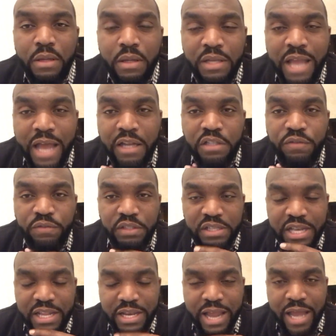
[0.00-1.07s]
Knowledge
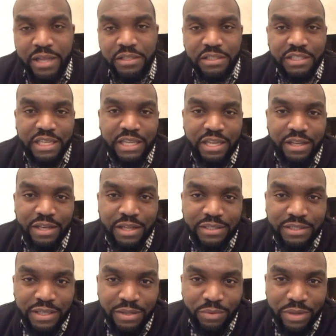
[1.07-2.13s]
seed, let's
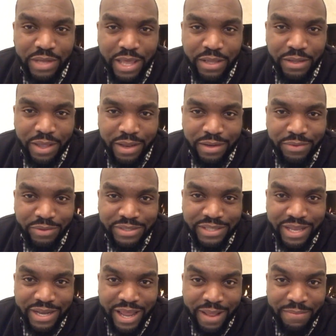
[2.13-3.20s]
see, what's
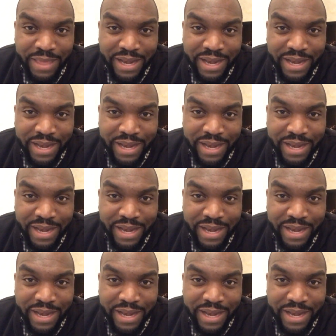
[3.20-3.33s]
that name?